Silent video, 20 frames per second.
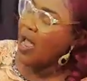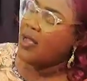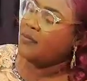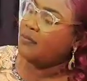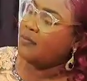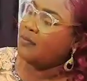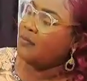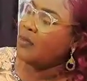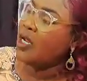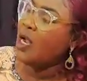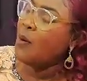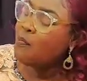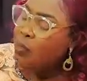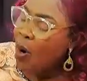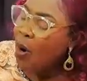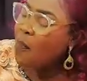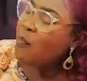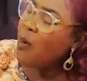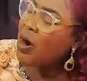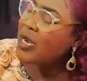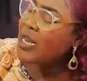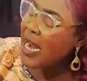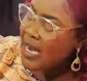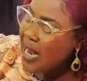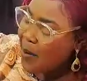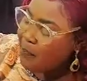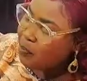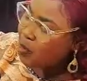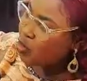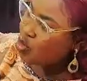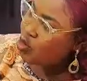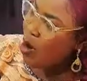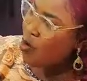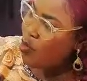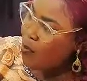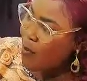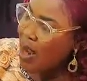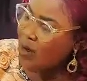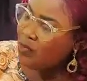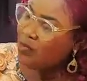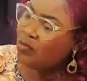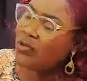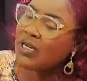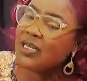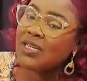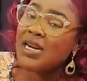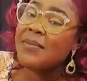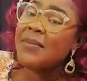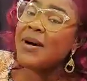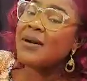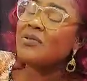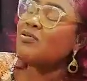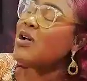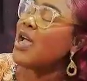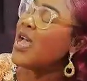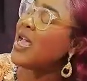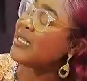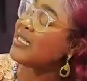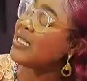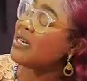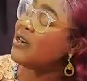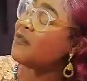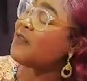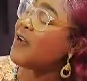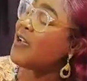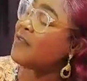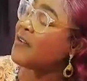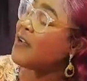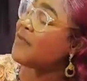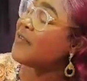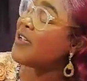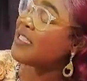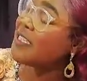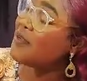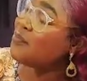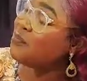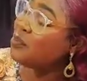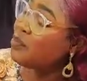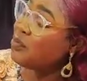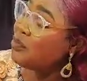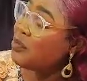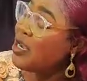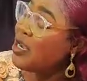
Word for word: Oh, bombodi ane poso ahumano. Damano eh zero five five eh simple